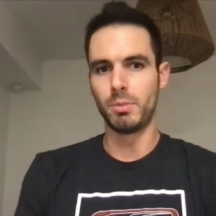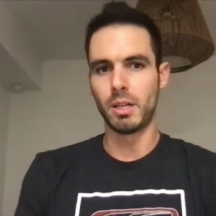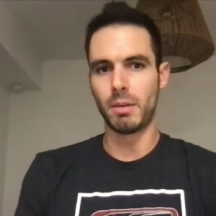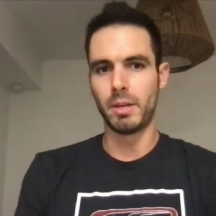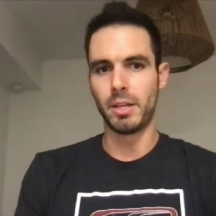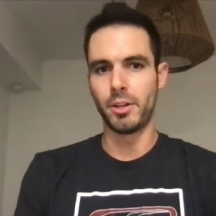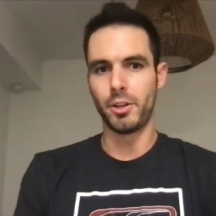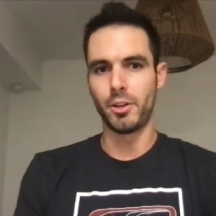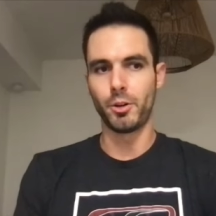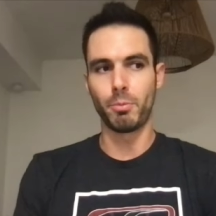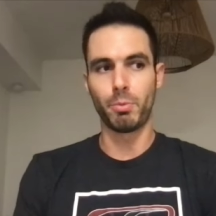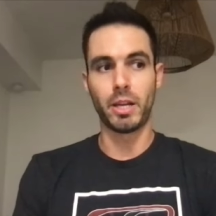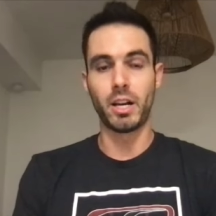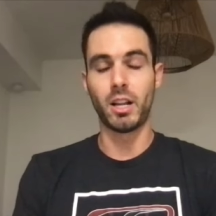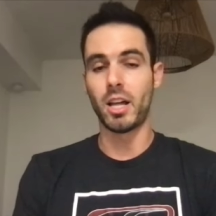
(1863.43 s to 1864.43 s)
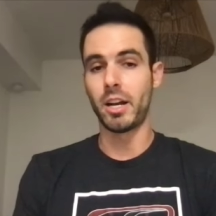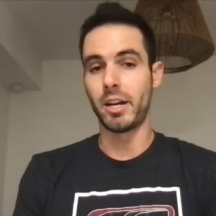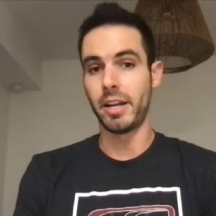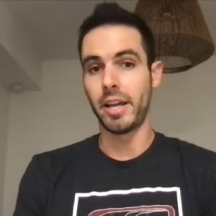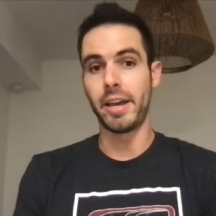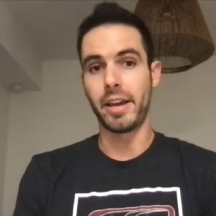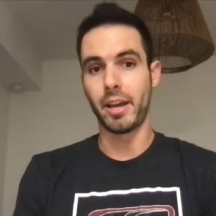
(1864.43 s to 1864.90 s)
I mean, you're playing a lot of
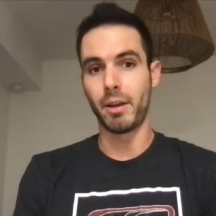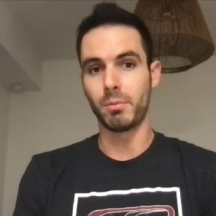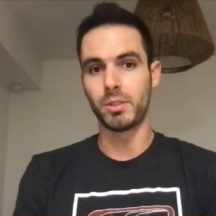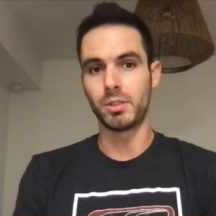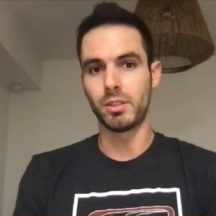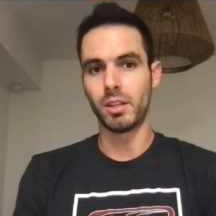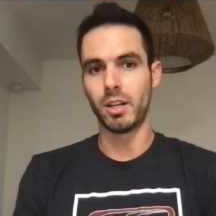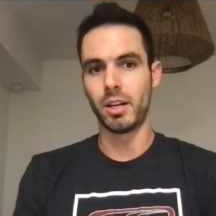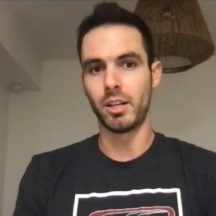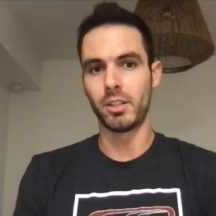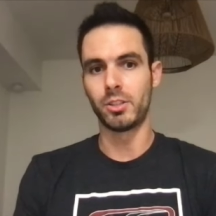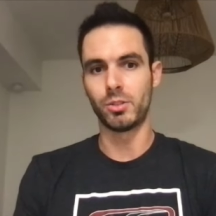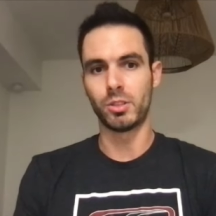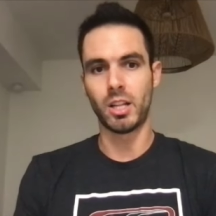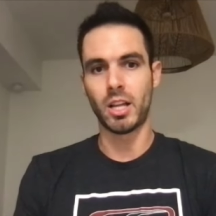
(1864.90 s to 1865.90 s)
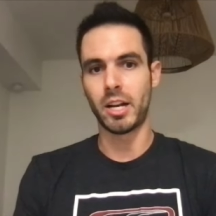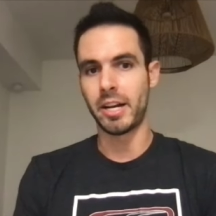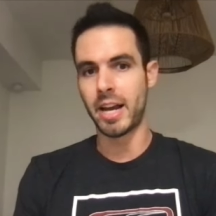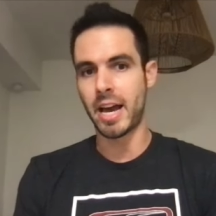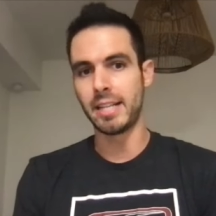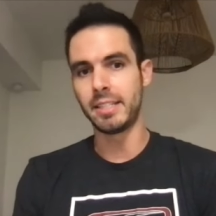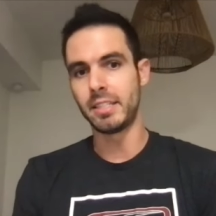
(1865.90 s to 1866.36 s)
day games, uh, yeah. so it's a lot of
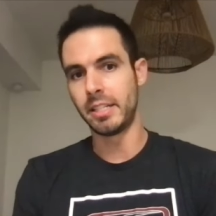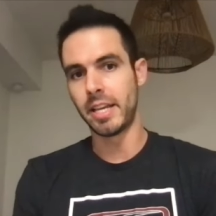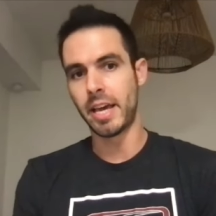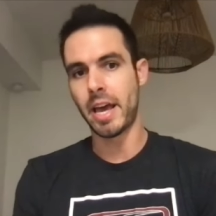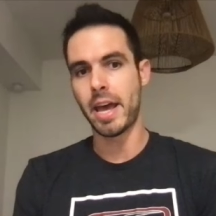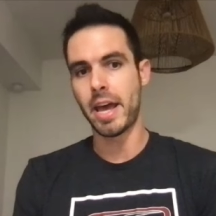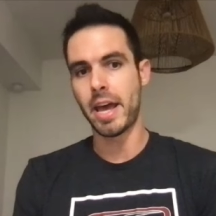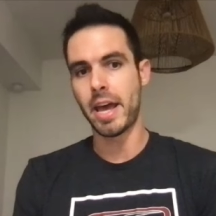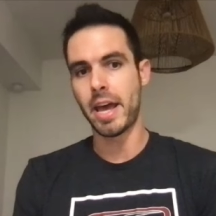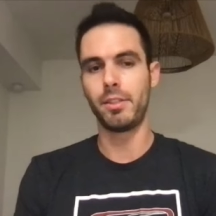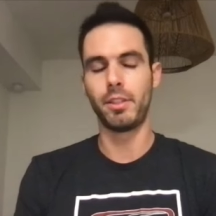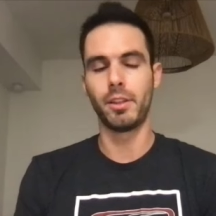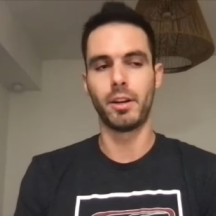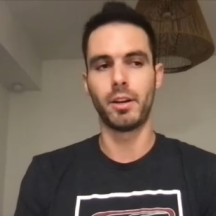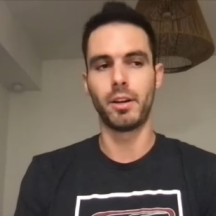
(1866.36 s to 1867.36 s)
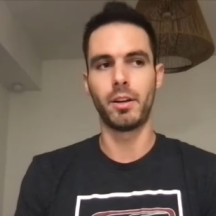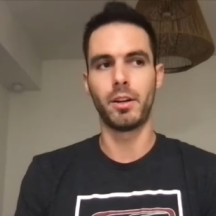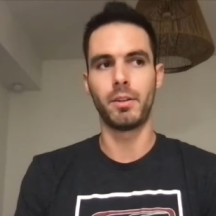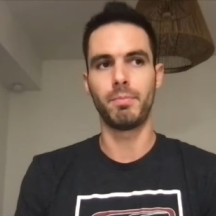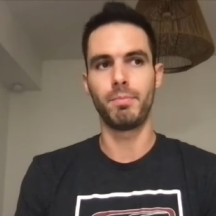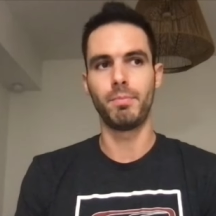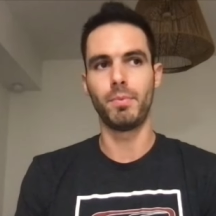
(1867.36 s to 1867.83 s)
night to day. The
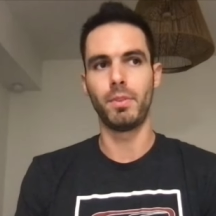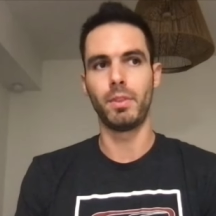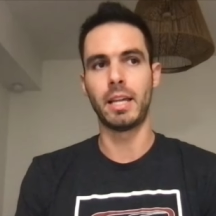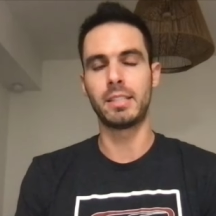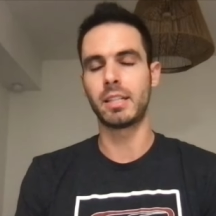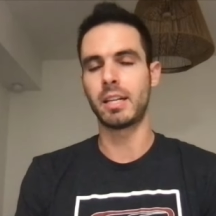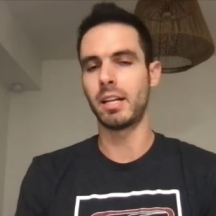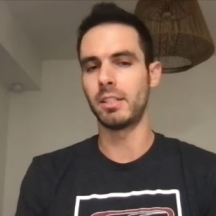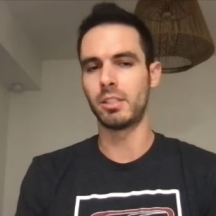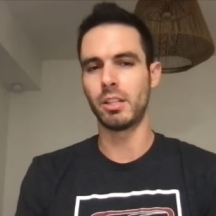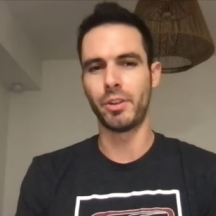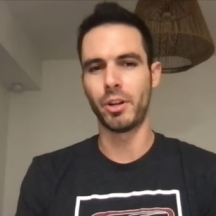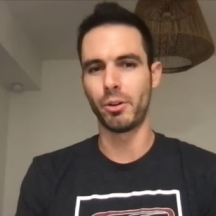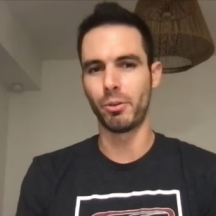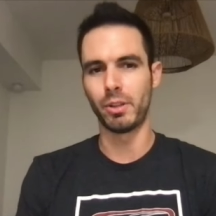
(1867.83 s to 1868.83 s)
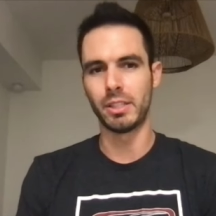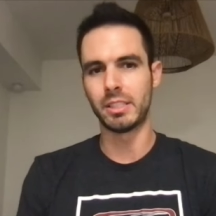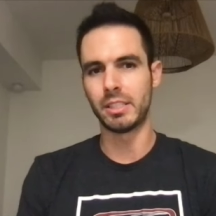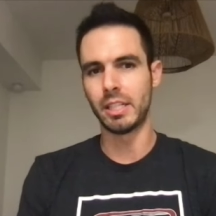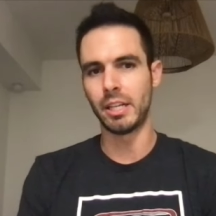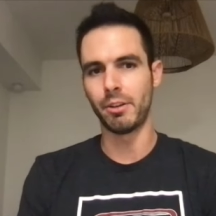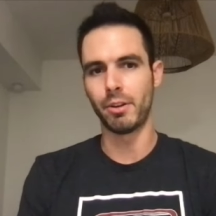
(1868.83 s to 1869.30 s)
that's the kind of stuff you don't really
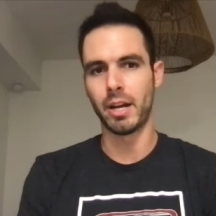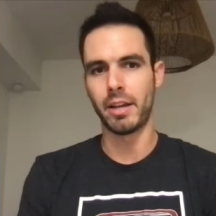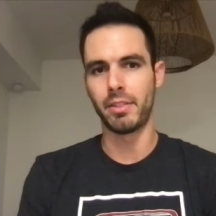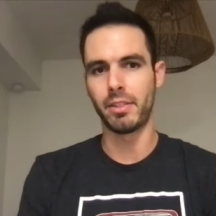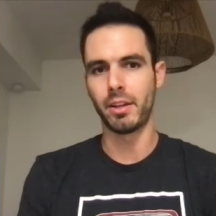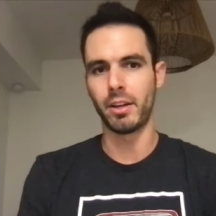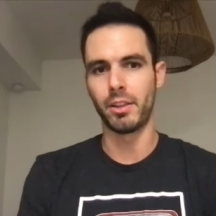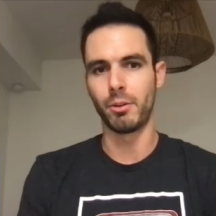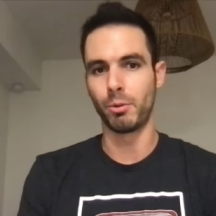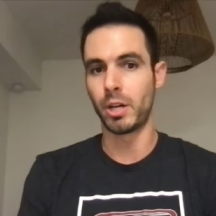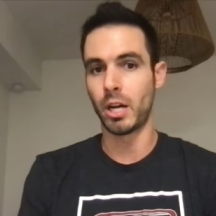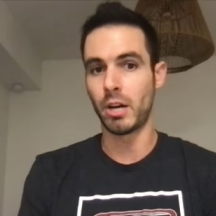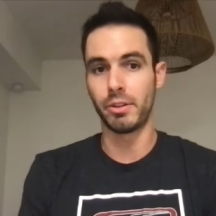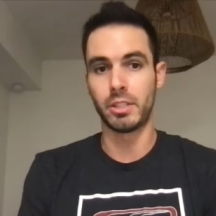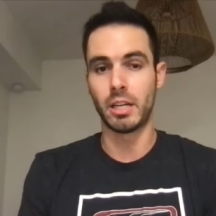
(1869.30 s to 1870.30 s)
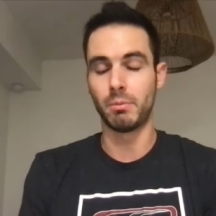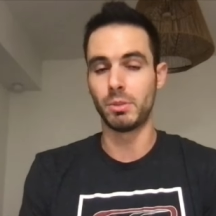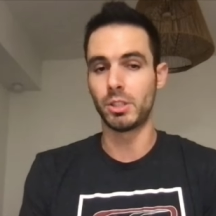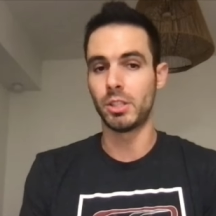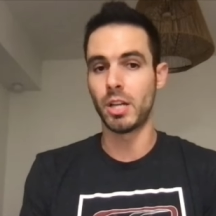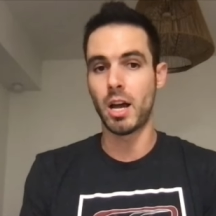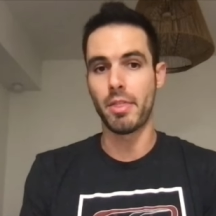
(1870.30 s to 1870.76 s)
see, right? The, yeah. the recovery time's
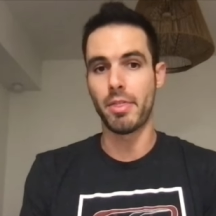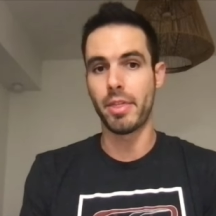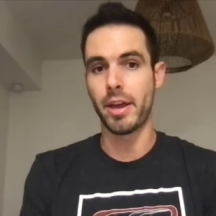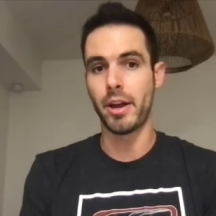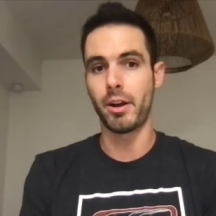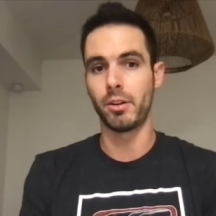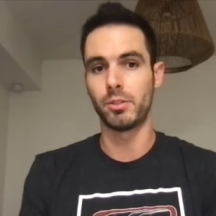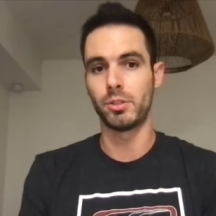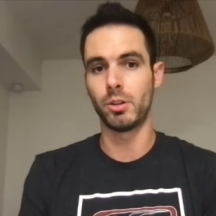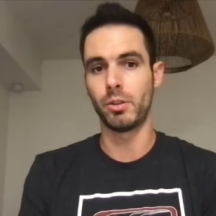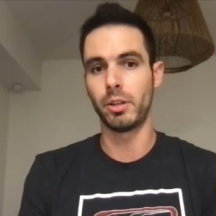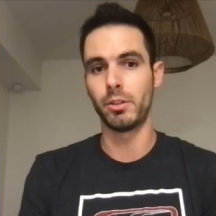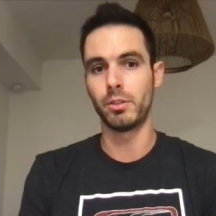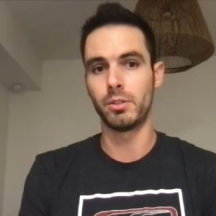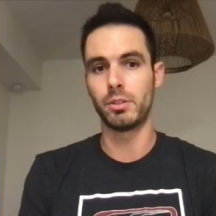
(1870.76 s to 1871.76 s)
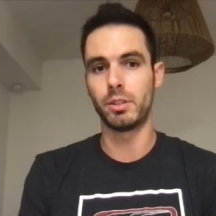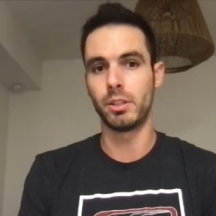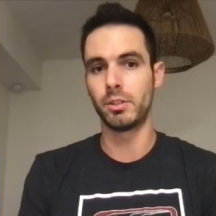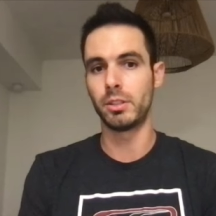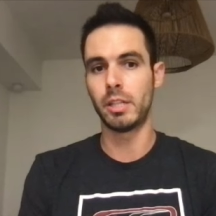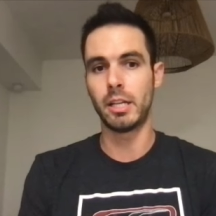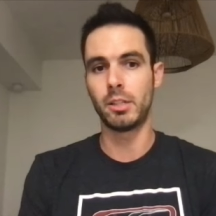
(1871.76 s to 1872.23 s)
just not there. So there's
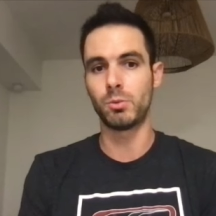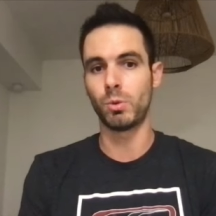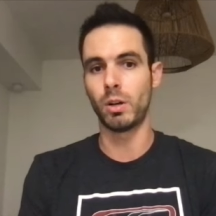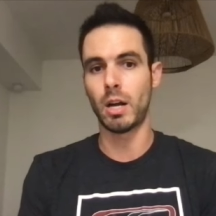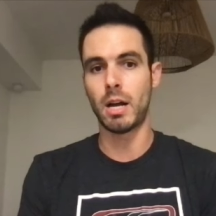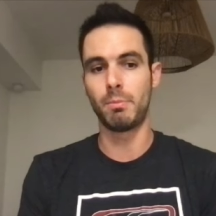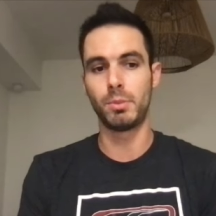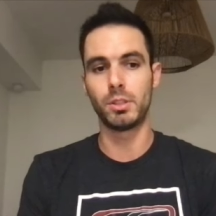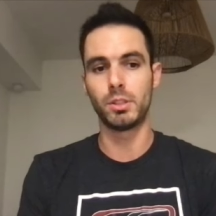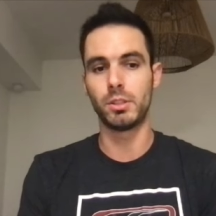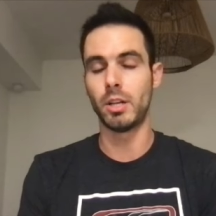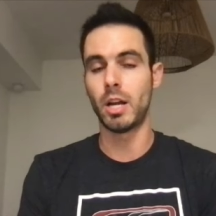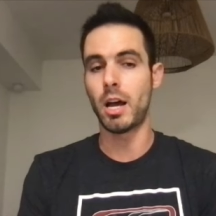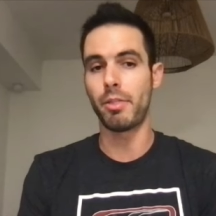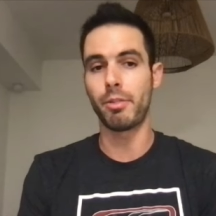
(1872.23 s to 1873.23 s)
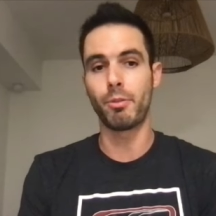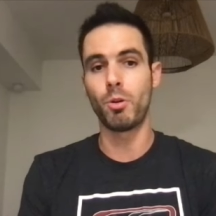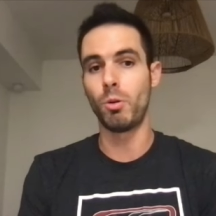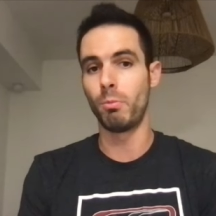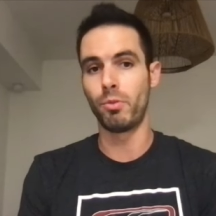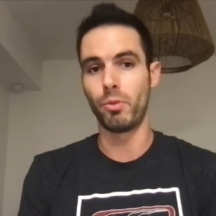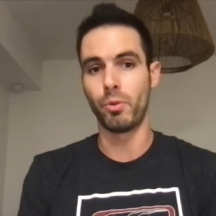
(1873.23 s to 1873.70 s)
there's days where I'm just not
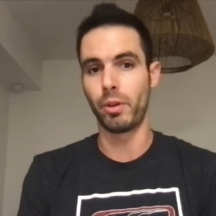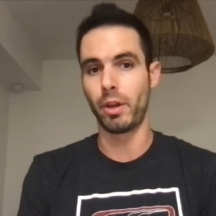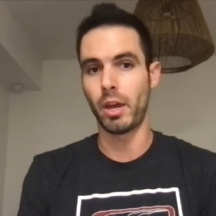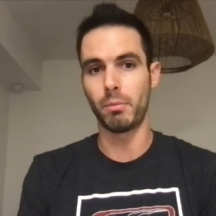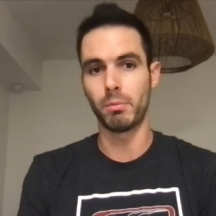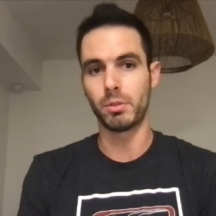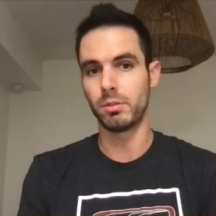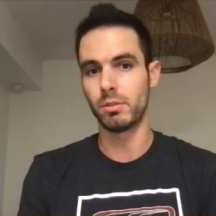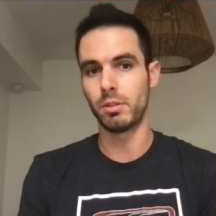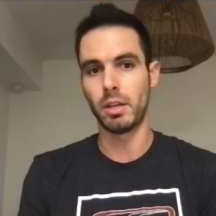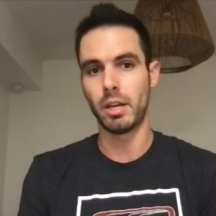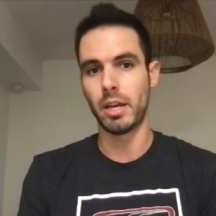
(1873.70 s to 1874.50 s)
throwing before the games, mm-hmm.